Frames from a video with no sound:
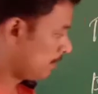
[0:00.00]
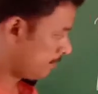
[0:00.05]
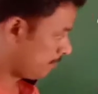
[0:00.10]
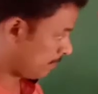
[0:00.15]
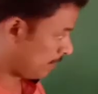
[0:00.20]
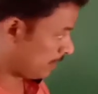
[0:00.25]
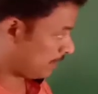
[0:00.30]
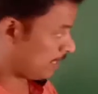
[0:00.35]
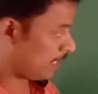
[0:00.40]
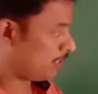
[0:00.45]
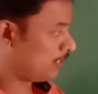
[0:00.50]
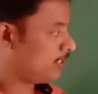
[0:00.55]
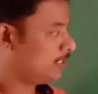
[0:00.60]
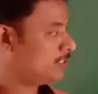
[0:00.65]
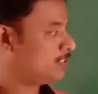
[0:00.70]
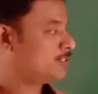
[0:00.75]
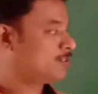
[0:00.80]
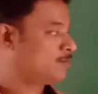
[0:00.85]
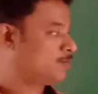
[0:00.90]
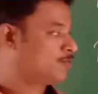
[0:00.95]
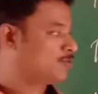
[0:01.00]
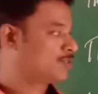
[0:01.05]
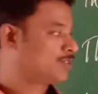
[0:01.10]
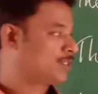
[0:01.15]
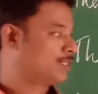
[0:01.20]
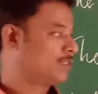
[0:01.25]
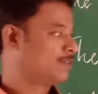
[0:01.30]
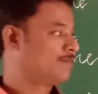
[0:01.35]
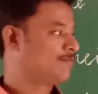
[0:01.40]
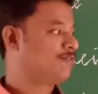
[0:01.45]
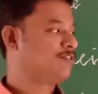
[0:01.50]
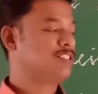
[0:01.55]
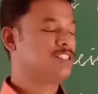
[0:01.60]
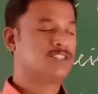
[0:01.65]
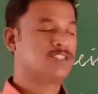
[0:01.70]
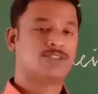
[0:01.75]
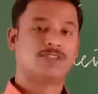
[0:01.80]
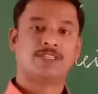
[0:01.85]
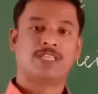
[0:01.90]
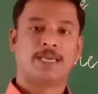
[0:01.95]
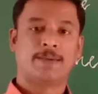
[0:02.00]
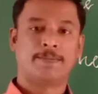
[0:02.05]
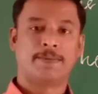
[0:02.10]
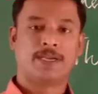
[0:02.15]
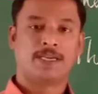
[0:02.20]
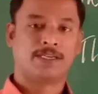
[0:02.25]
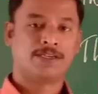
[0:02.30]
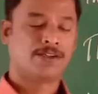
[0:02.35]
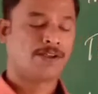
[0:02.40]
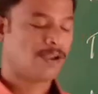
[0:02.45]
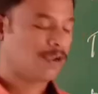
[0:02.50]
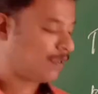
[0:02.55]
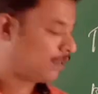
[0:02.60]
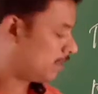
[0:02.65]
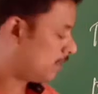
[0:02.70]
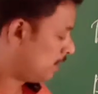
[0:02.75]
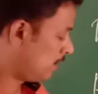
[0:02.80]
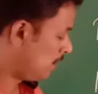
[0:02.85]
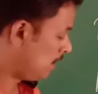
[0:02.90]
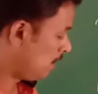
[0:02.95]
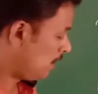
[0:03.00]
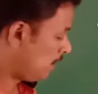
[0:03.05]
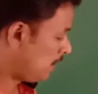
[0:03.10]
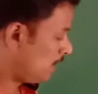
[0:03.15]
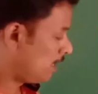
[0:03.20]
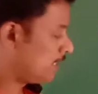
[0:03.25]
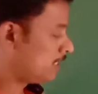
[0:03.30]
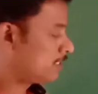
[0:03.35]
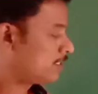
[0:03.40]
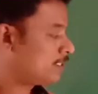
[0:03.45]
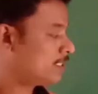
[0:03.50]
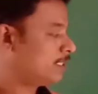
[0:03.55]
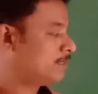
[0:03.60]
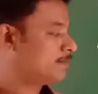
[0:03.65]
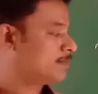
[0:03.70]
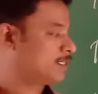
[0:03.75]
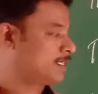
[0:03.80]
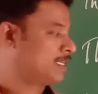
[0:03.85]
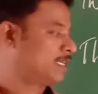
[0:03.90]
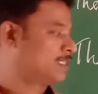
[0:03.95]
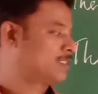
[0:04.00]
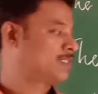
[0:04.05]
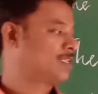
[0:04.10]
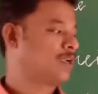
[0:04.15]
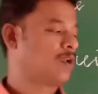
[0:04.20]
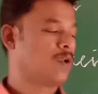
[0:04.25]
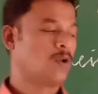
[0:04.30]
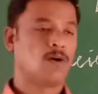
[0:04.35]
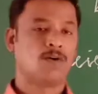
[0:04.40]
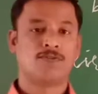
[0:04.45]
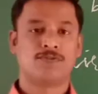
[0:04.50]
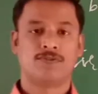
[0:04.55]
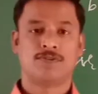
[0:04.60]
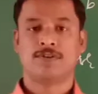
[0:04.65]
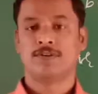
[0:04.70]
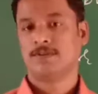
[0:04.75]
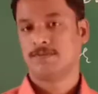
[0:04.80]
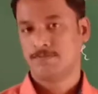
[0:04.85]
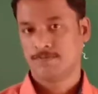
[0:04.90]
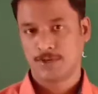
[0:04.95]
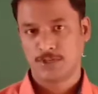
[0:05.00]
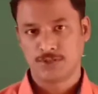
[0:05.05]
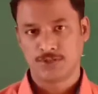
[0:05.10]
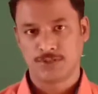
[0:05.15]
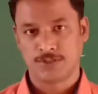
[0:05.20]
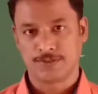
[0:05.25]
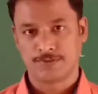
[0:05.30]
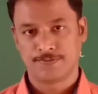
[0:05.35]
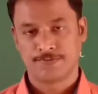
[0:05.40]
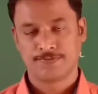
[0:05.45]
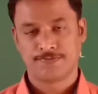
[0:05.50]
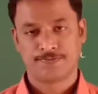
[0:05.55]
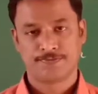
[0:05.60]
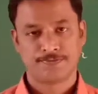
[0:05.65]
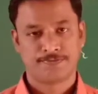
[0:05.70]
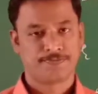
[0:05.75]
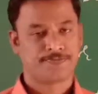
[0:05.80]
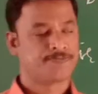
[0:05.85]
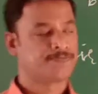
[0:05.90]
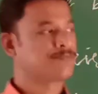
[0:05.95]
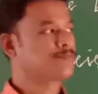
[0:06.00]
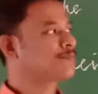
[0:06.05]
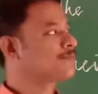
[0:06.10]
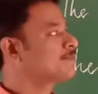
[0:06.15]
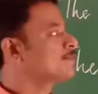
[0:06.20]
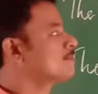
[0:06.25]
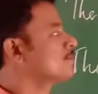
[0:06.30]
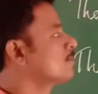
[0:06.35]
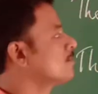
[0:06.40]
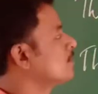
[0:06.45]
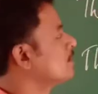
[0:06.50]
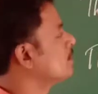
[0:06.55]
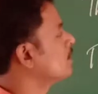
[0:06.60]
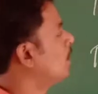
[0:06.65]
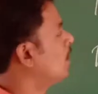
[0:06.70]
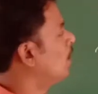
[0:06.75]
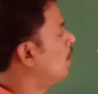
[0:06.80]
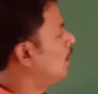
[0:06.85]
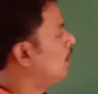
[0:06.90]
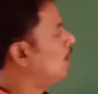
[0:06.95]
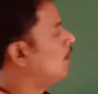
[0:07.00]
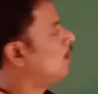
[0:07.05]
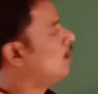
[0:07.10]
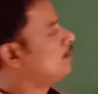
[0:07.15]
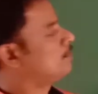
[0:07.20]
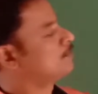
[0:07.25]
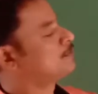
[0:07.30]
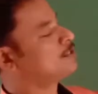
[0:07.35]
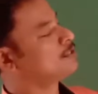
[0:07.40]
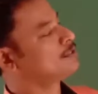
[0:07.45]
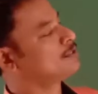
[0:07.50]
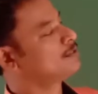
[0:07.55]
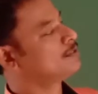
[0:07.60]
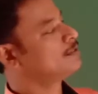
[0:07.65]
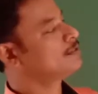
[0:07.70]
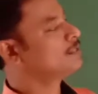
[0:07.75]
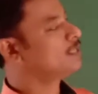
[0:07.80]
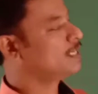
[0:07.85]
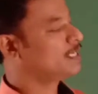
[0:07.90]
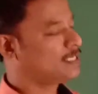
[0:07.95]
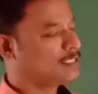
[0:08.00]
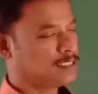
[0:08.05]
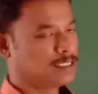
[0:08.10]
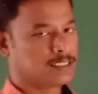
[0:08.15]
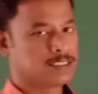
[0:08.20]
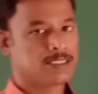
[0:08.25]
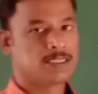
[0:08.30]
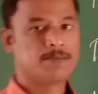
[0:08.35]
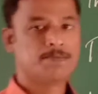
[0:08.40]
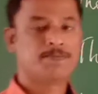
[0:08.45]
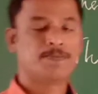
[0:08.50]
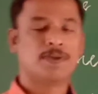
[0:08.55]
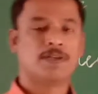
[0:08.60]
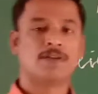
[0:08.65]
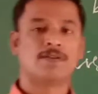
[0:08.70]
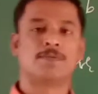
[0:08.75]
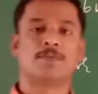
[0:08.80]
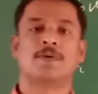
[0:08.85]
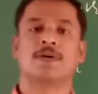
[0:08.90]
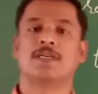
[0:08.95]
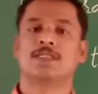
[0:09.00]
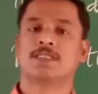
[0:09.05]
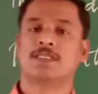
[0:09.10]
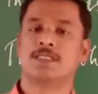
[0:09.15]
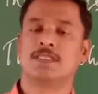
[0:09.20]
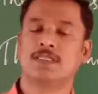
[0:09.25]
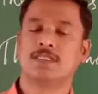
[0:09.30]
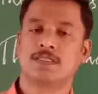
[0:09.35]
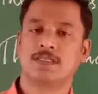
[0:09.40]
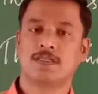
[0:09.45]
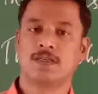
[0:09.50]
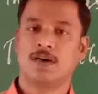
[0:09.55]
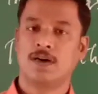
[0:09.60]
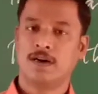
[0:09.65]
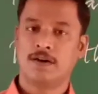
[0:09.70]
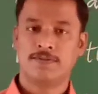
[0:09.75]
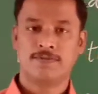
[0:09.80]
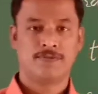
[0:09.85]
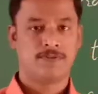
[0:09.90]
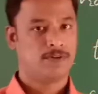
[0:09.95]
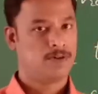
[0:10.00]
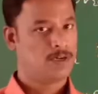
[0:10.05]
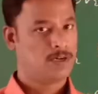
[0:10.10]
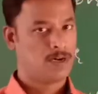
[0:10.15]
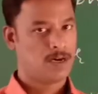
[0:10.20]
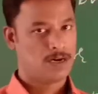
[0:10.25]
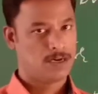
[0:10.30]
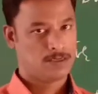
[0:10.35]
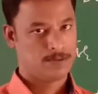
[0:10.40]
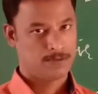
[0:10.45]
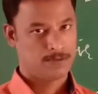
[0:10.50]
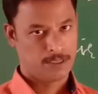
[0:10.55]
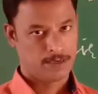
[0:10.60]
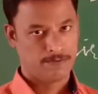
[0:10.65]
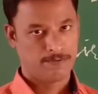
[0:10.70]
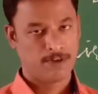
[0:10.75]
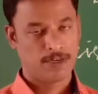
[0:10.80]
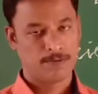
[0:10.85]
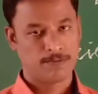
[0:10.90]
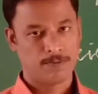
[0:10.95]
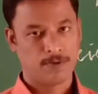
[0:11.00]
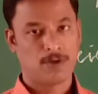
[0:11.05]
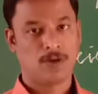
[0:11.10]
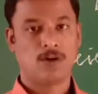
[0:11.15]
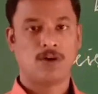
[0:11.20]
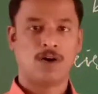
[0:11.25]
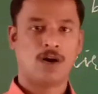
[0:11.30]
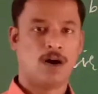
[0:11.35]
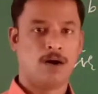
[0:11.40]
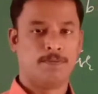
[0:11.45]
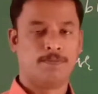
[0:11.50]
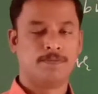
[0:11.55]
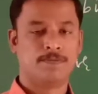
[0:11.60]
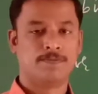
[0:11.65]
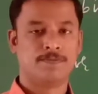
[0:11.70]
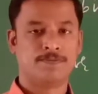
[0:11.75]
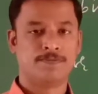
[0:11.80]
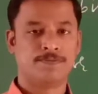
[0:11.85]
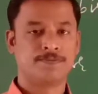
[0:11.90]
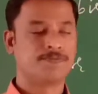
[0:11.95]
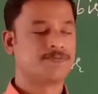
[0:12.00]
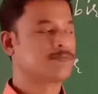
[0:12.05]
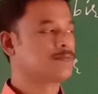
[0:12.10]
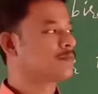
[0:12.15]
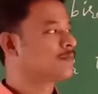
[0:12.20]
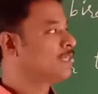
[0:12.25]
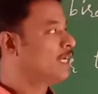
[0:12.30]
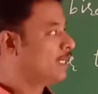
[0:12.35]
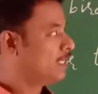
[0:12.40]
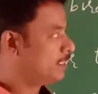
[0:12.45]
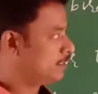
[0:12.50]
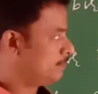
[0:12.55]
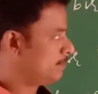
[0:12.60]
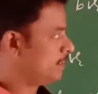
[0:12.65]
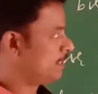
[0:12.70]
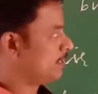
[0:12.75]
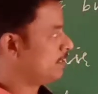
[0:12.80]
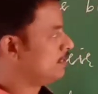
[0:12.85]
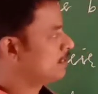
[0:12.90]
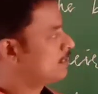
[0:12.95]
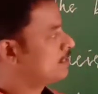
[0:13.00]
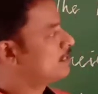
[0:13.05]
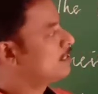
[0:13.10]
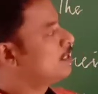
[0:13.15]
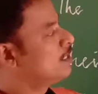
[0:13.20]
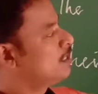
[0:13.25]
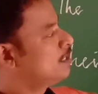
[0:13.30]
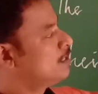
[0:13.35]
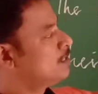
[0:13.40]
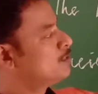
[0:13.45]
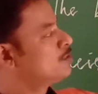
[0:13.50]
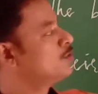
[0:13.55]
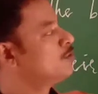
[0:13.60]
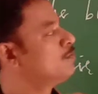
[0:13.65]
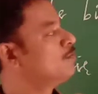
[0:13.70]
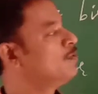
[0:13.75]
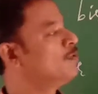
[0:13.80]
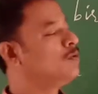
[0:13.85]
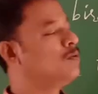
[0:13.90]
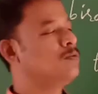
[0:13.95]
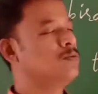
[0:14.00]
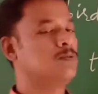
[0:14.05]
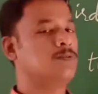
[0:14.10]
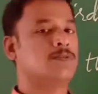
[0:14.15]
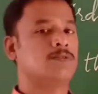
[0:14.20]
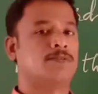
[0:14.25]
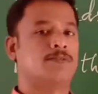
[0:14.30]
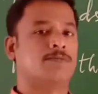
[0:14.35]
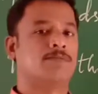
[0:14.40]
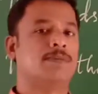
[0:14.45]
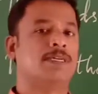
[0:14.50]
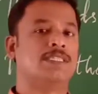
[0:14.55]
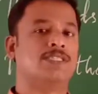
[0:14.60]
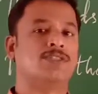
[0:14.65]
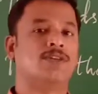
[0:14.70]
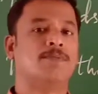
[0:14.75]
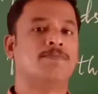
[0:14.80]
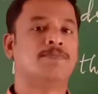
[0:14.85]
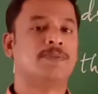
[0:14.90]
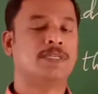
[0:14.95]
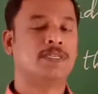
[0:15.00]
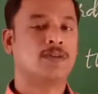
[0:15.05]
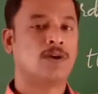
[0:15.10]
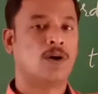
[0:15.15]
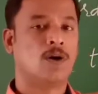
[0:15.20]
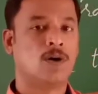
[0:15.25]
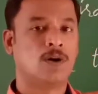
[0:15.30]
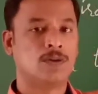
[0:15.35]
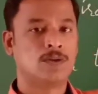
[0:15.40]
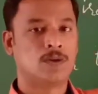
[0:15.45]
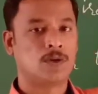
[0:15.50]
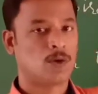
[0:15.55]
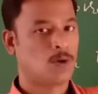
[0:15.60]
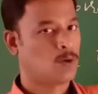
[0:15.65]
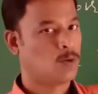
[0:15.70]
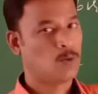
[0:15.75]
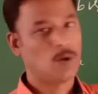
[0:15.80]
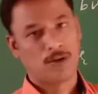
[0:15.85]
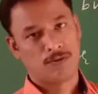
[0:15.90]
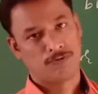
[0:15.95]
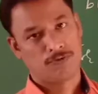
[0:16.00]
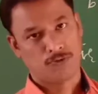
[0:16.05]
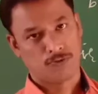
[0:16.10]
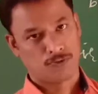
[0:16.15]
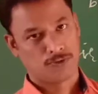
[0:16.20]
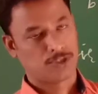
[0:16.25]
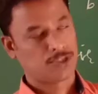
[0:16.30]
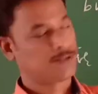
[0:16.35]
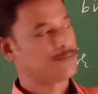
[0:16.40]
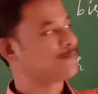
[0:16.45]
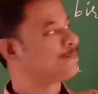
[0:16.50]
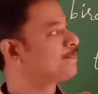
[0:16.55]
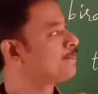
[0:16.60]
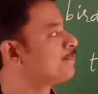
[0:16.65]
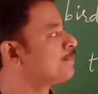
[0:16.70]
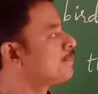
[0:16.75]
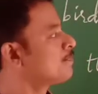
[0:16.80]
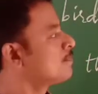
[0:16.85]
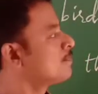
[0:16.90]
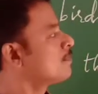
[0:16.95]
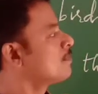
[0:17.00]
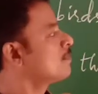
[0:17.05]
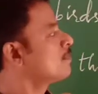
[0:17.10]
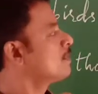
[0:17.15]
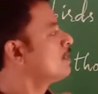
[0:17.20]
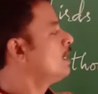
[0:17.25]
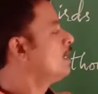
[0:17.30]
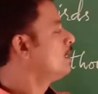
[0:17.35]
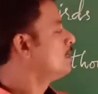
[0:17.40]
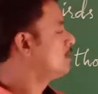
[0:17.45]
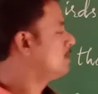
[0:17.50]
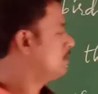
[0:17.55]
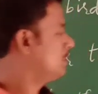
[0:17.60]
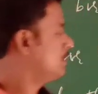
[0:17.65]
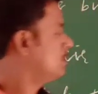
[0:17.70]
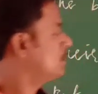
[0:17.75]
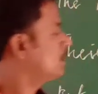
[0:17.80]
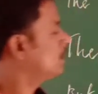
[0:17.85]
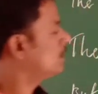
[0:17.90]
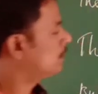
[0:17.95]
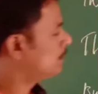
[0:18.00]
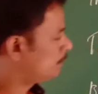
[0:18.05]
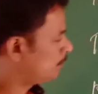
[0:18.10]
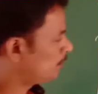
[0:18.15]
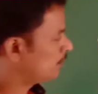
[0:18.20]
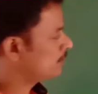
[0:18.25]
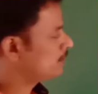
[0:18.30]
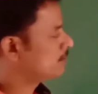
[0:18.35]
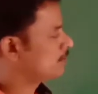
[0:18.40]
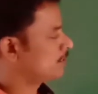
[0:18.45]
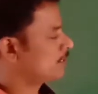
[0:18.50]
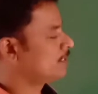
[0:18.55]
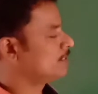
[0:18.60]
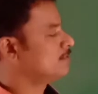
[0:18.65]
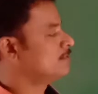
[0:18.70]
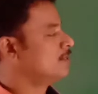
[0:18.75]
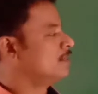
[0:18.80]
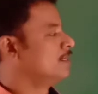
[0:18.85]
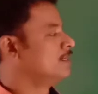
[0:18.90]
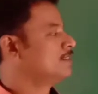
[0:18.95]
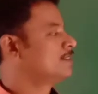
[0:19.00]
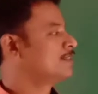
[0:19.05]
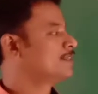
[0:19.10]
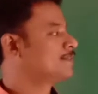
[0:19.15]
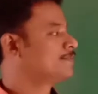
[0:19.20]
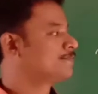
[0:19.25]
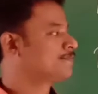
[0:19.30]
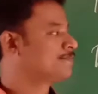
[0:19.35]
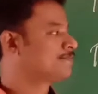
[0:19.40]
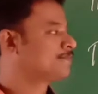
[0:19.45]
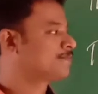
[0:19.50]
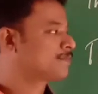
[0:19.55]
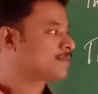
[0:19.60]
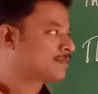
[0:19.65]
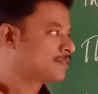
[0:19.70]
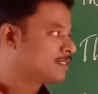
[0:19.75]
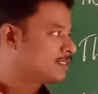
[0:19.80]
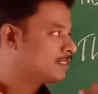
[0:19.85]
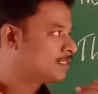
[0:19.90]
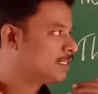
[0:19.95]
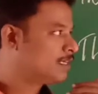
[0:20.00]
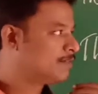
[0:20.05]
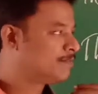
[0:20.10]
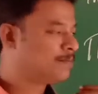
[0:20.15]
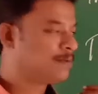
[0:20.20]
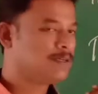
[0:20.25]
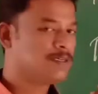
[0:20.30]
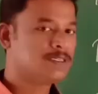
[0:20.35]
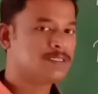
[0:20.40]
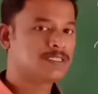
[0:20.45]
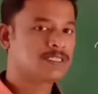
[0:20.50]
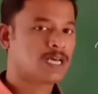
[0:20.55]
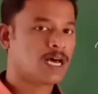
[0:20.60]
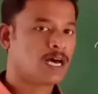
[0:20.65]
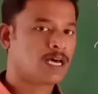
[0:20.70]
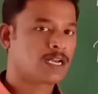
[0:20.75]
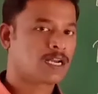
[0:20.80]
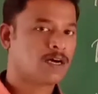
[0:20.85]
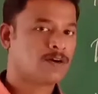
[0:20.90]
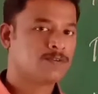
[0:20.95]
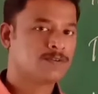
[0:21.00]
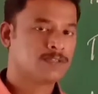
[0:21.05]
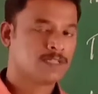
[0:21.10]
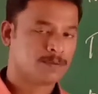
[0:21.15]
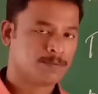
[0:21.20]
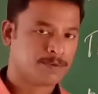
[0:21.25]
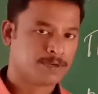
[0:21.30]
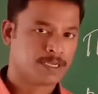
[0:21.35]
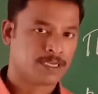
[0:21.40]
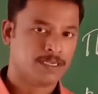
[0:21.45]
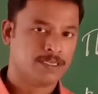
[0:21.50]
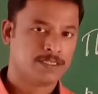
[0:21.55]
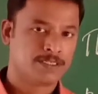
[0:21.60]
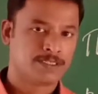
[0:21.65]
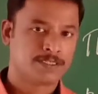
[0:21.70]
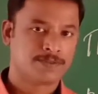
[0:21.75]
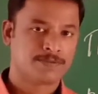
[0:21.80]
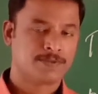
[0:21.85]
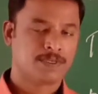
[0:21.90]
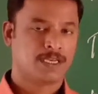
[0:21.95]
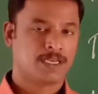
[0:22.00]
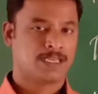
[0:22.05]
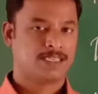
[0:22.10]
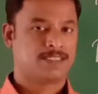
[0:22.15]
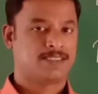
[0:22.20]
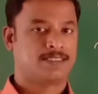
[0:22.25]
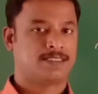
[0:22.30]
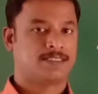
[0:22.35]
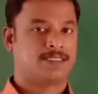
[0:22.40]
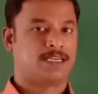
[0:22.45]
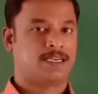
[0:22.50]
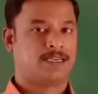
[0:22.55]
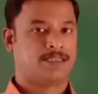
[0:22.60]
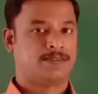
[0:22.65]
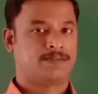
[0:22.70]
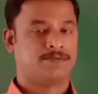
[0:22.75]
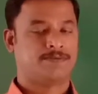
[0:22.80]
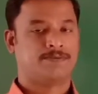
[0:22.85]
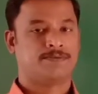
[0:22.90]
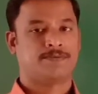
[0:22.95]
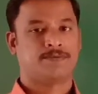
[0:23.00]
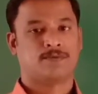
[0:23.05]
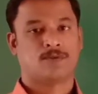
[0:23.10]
but the least motion which they made, it seemed a thrill of pleasure. Hopped is the simple past tense of the verb hop. It means to move by jumping on one foot. Here the poet says that the birds around the poet sang,